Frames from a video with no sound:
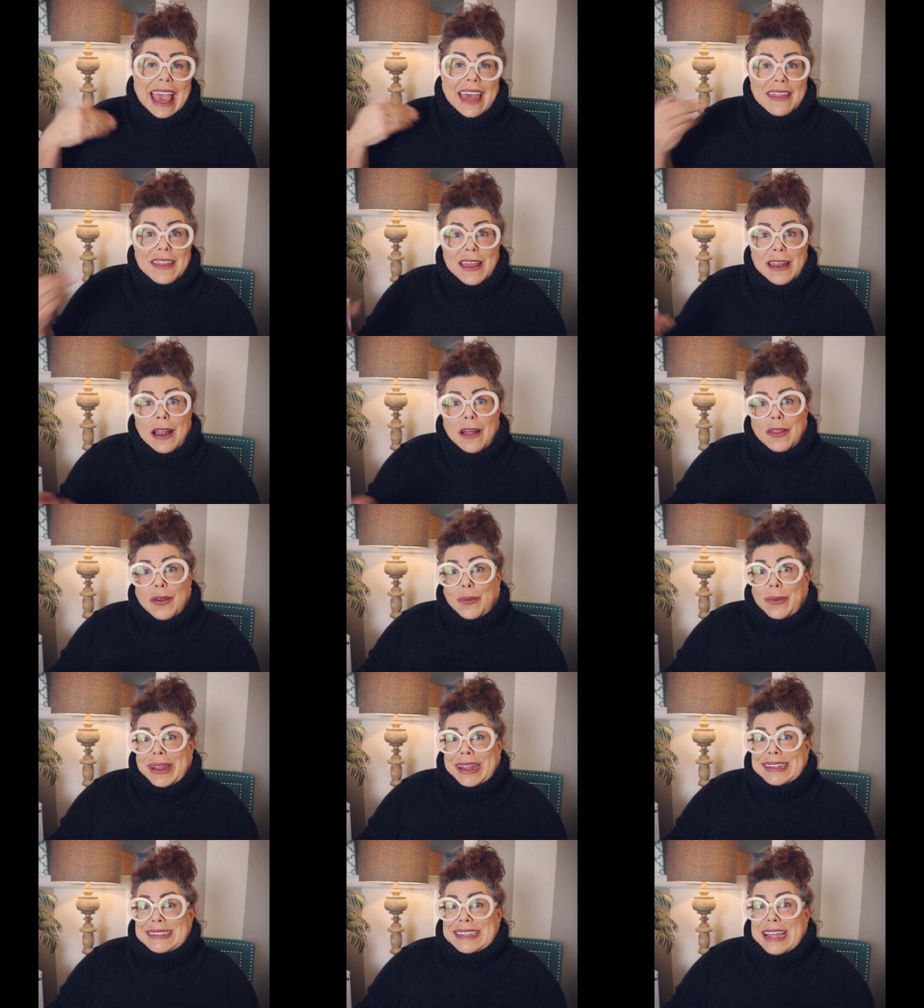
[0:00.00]
And then on
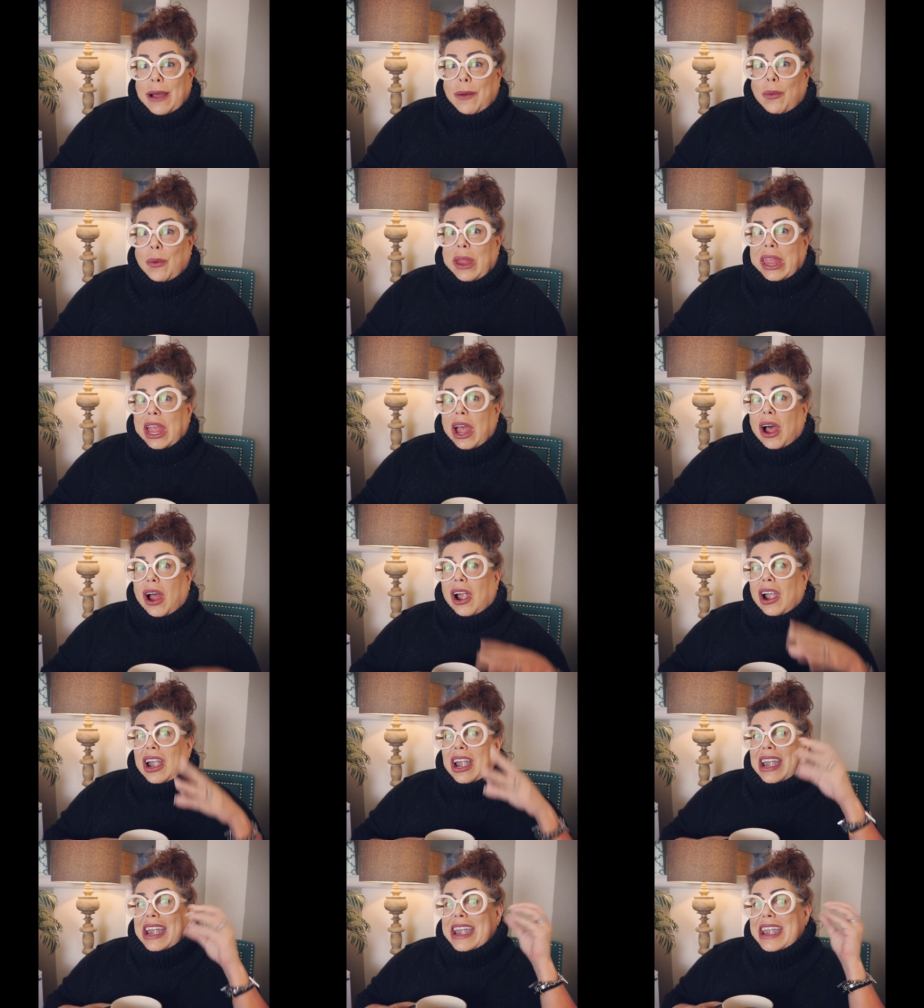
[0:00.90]
the weeks that we
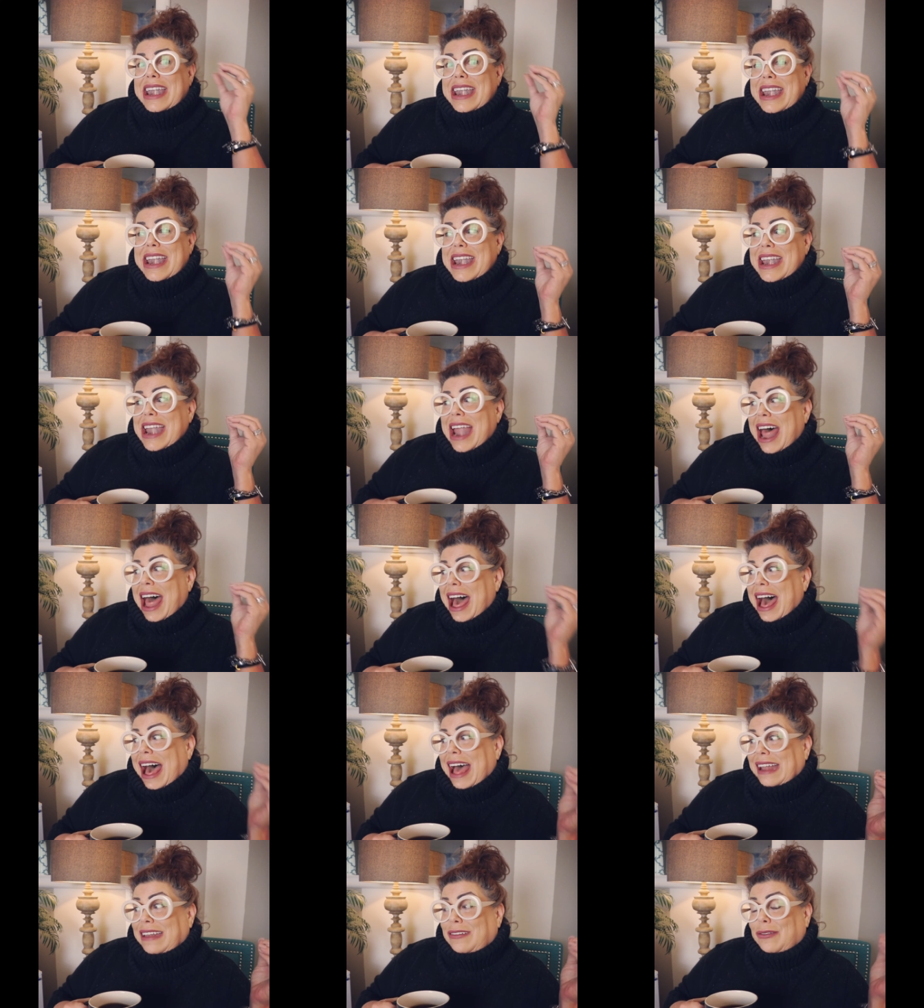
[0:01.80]
are
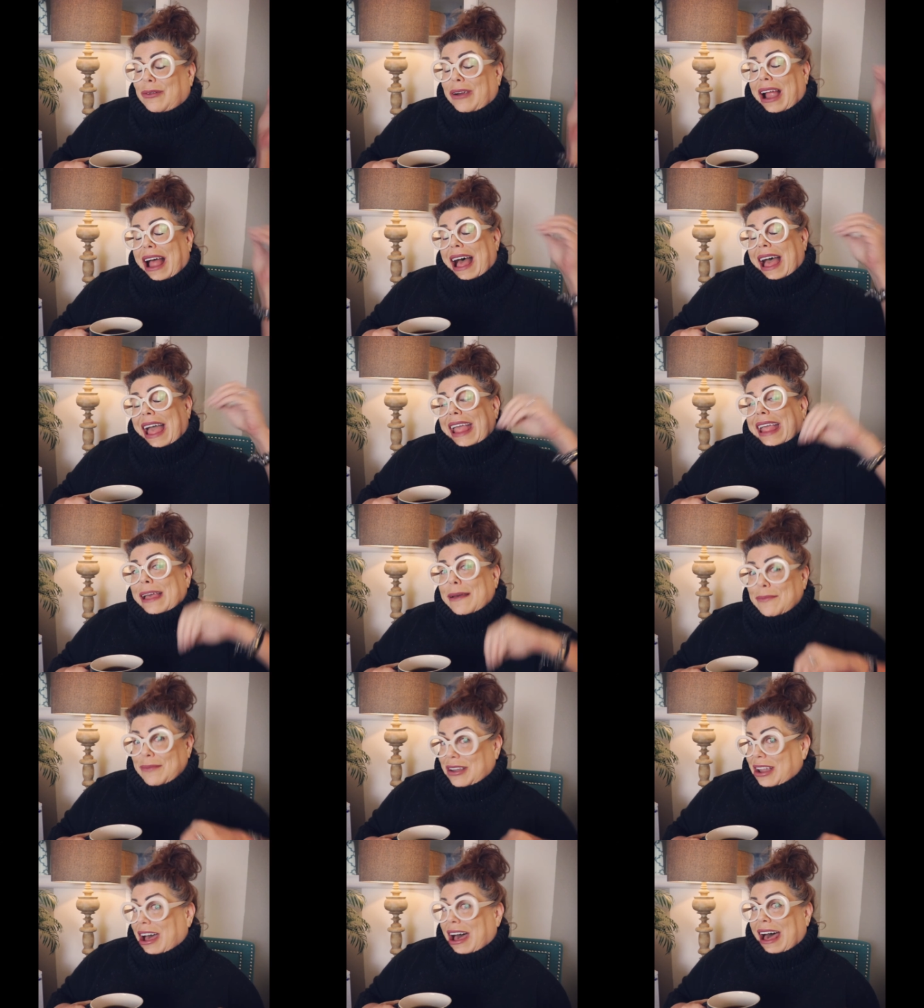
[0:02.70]
not, or I
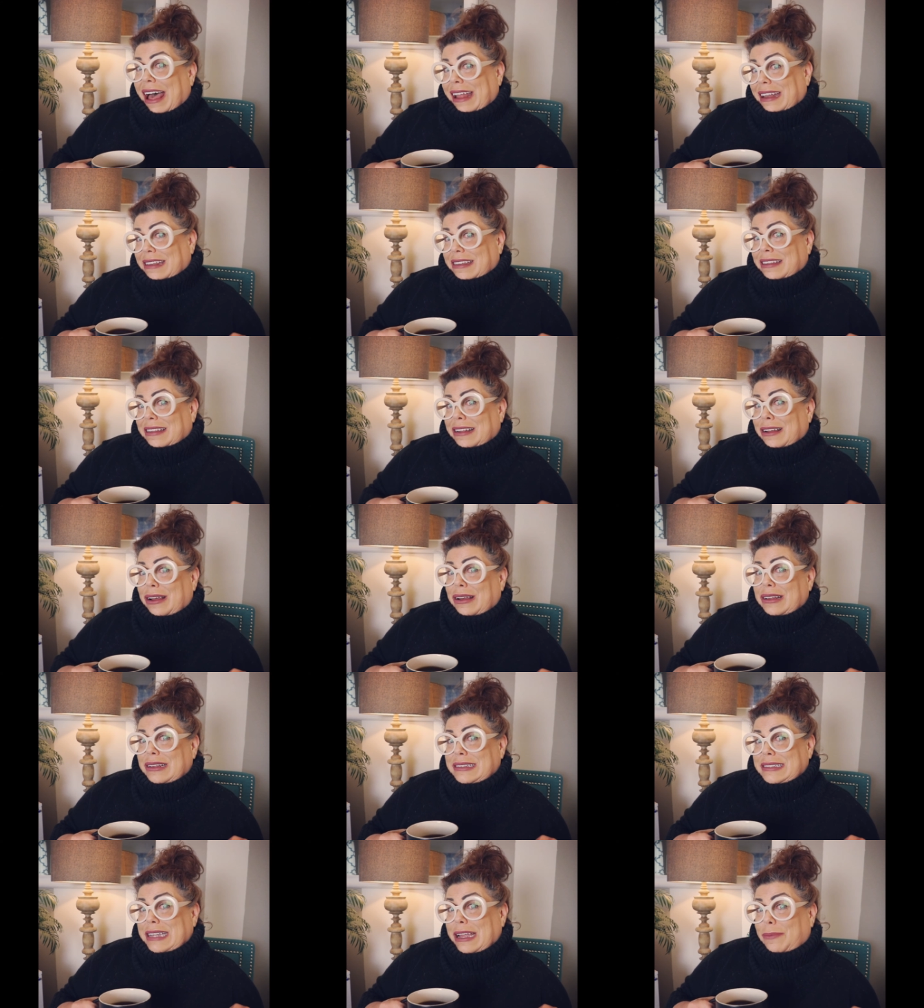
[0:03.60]
am not,
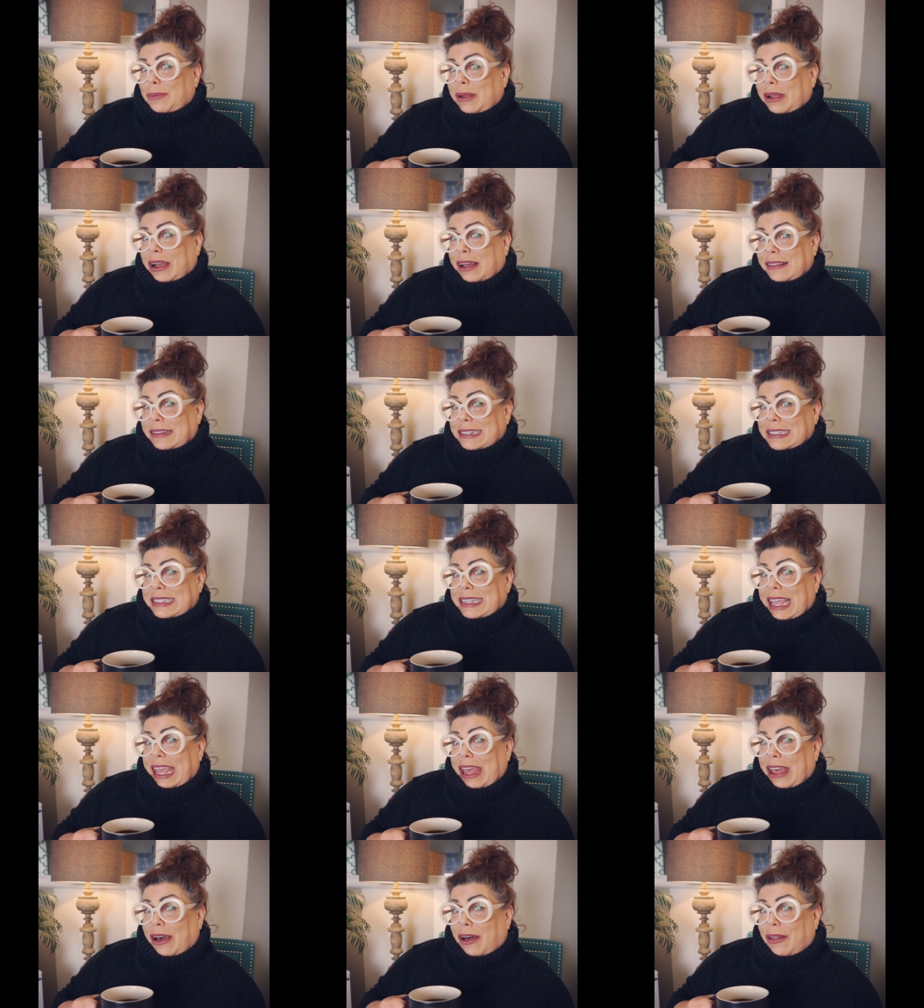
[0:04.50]
stepping on the
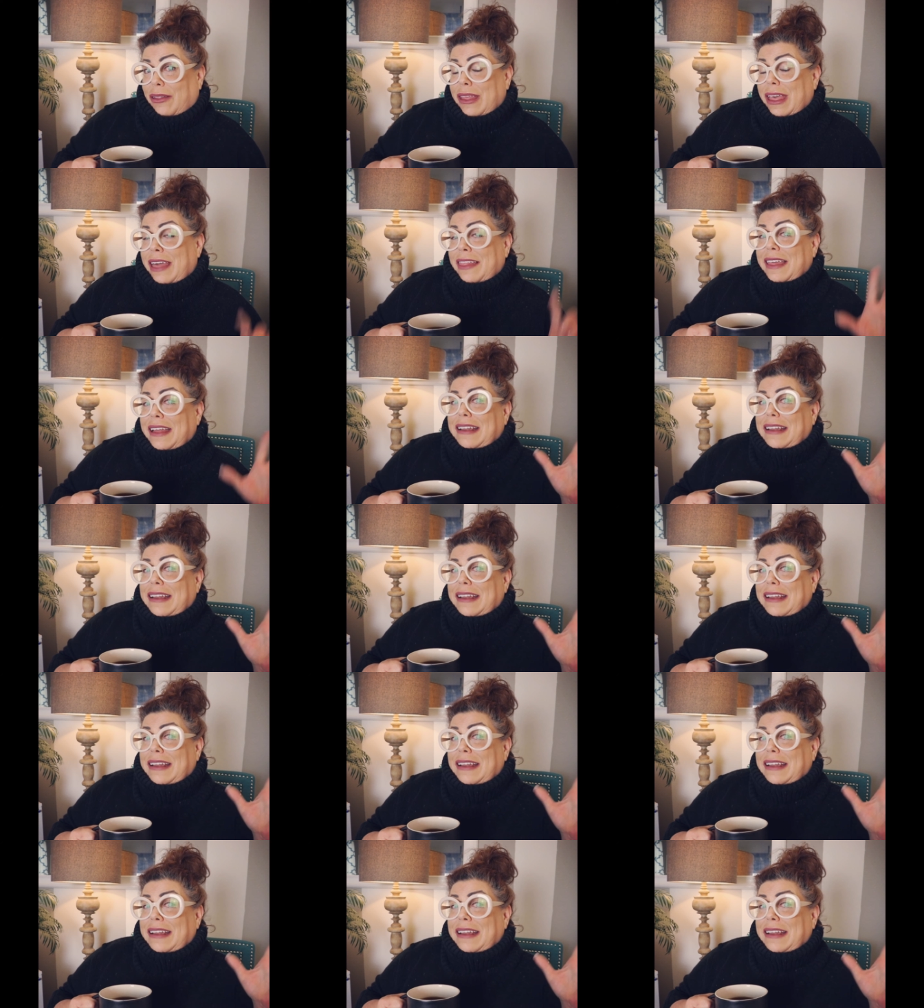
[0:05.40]
scale.